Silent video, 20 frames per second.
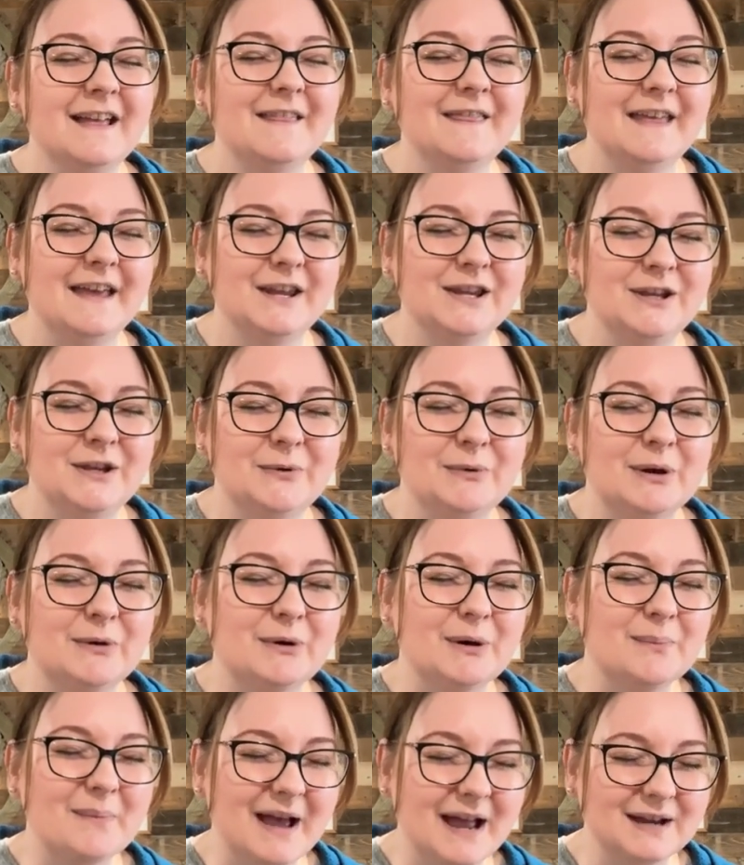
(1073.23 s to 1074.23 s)
that you would
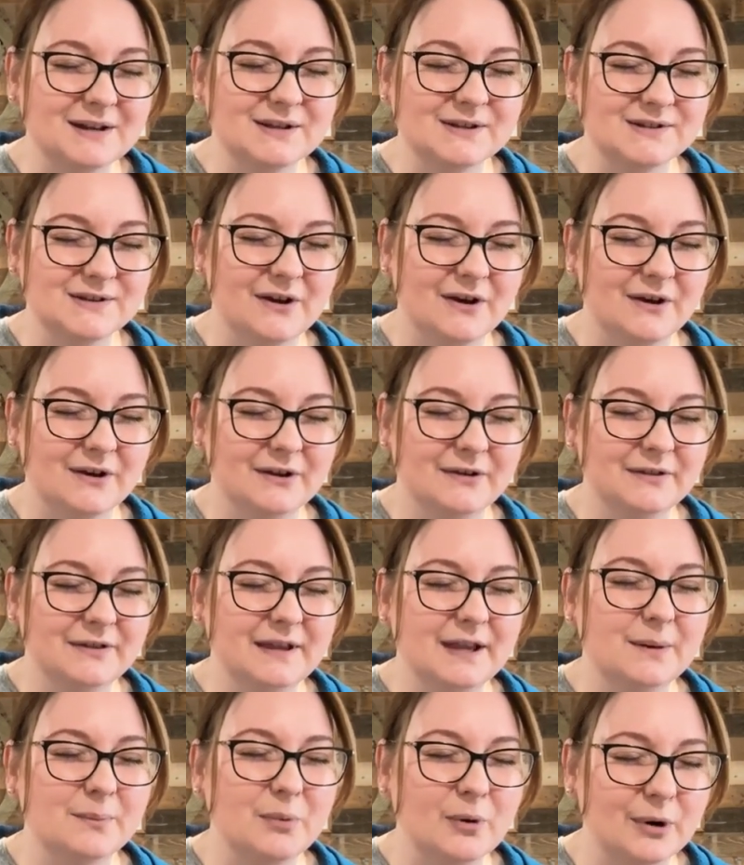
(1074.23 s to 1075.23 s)
remind us all
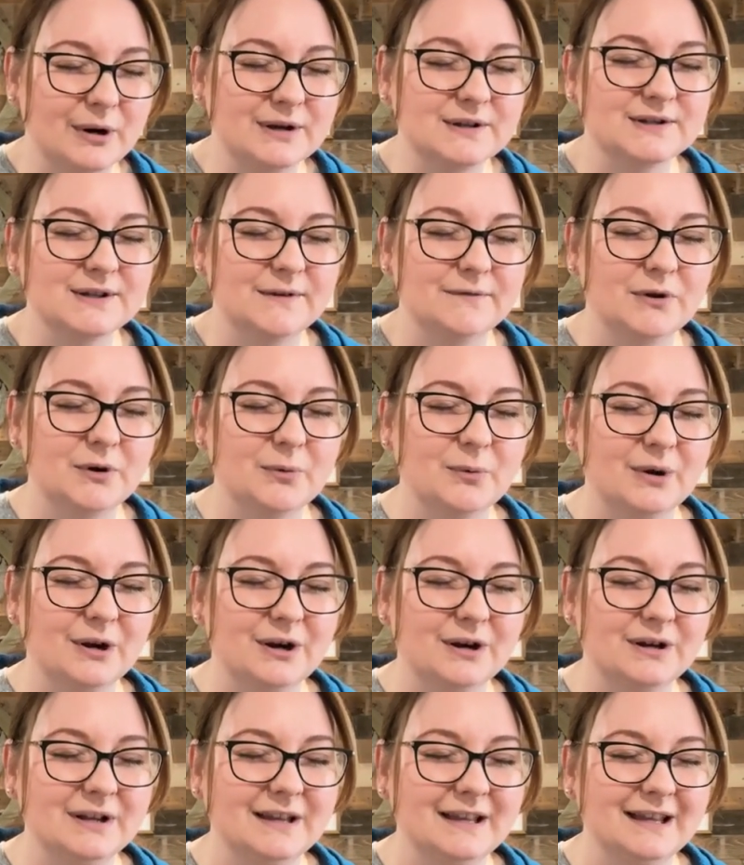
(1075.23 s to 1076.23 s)
the importance of your
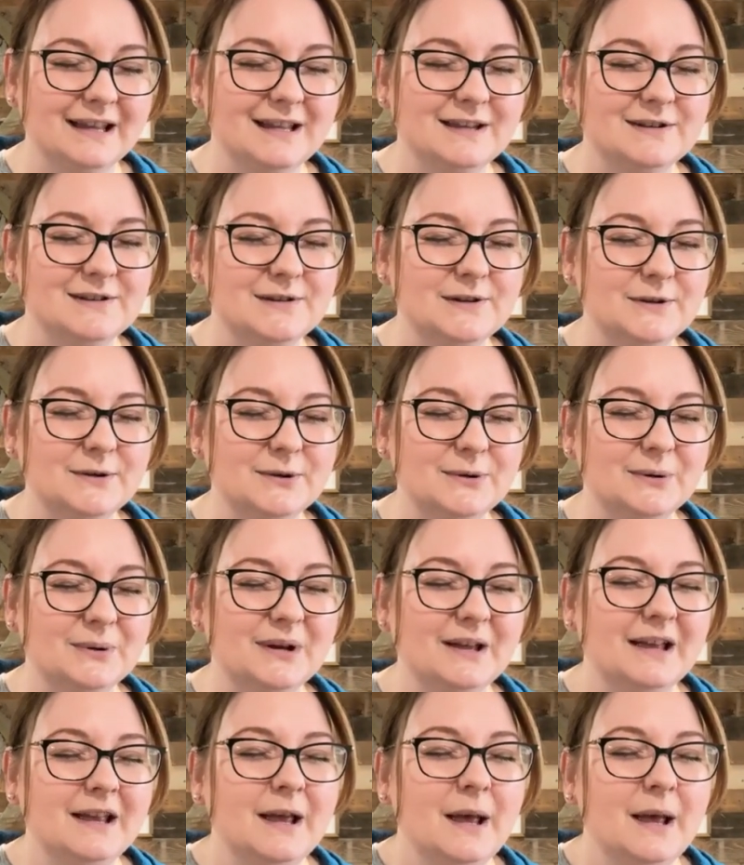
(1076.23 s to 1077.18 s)
word and to